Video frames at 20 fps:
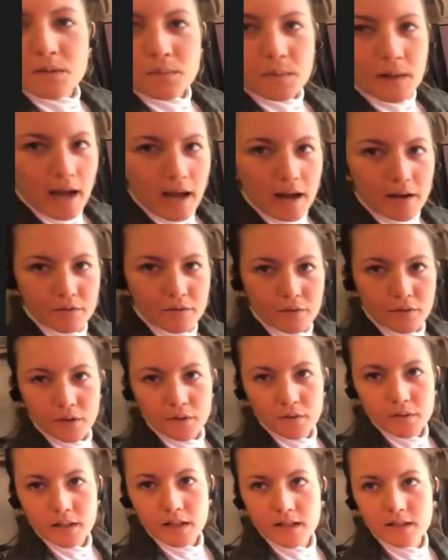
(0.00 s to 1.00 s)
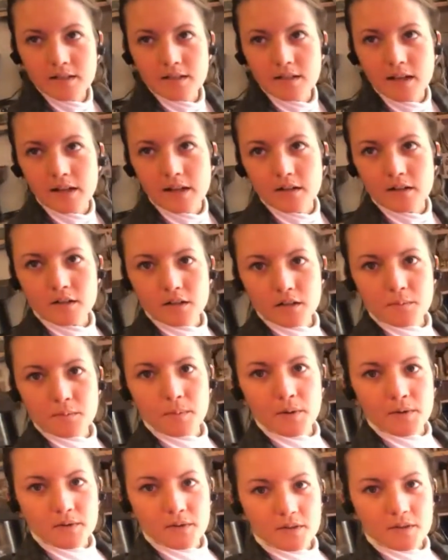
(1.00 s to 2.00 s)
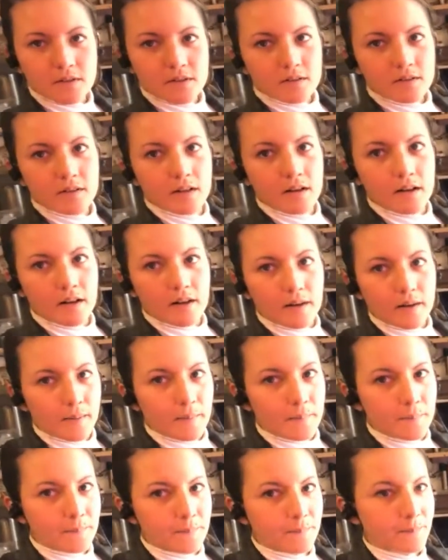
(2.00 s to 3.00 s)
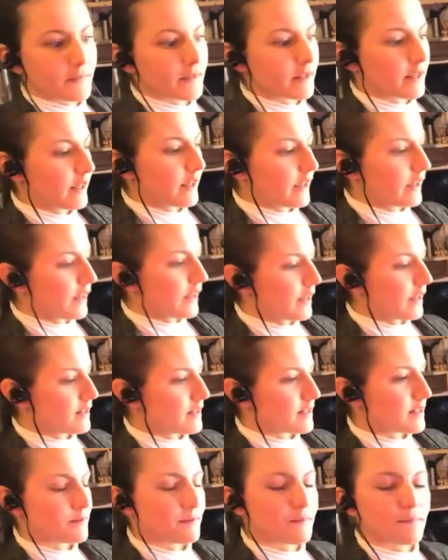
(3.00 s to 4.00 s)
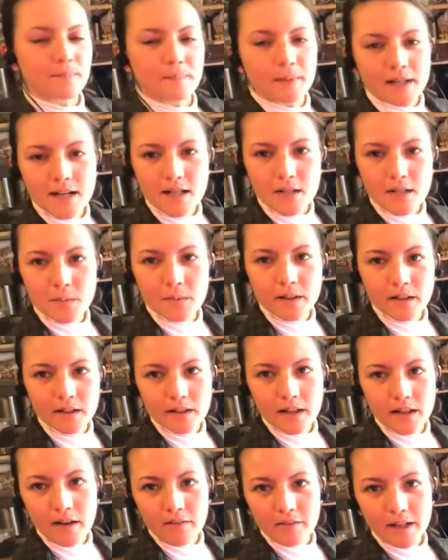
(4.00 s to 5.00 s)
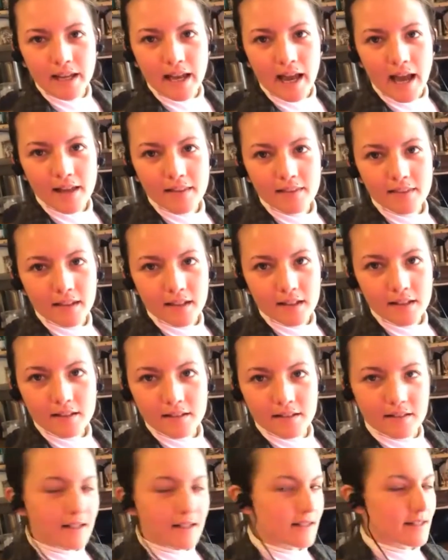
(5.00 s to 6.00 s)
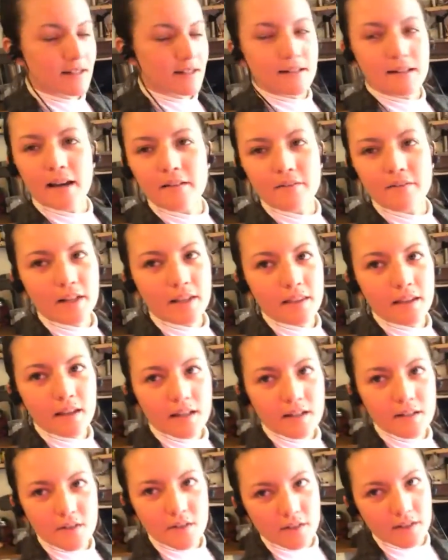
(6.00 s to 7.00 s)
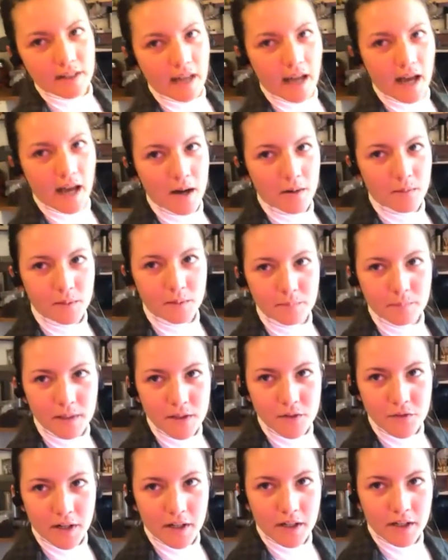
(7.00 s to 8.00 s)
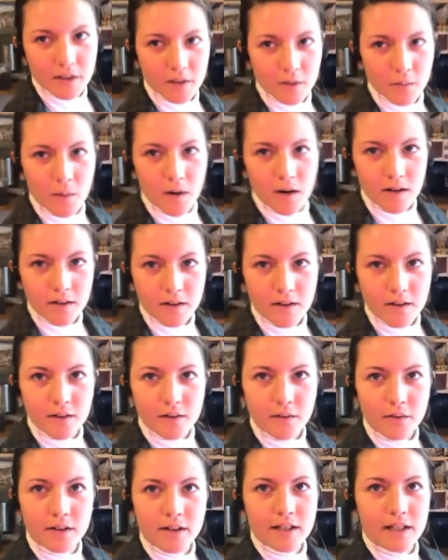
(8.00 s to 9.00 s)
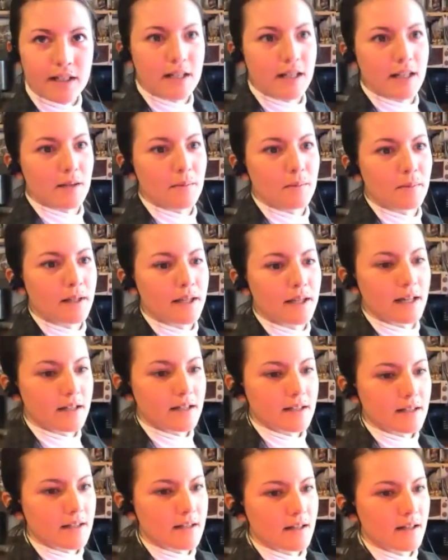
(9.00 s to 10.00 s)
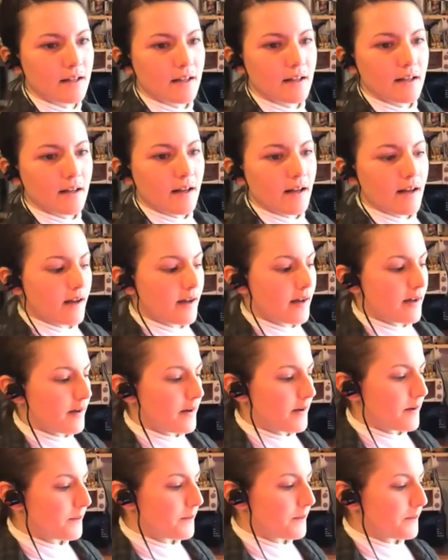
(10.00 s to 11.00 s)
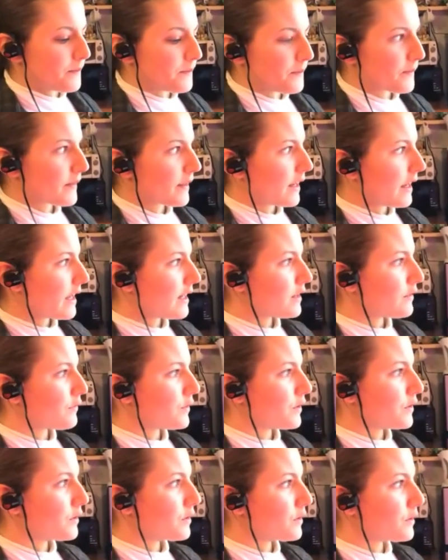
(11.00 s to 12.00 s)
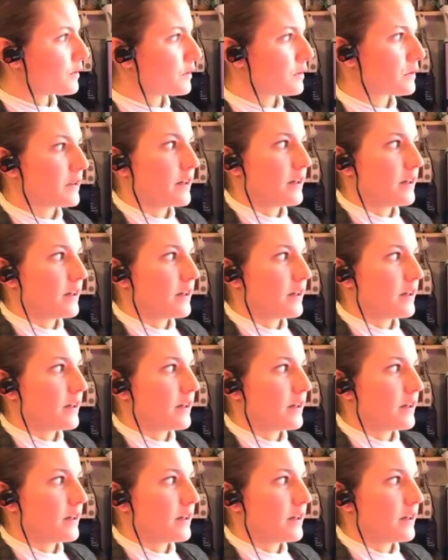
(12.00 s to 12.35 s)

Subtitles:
we have grow lights at our disposal. And because we have a cat that gets into everything, so the cat would be drinking the water or eating the plants. And if you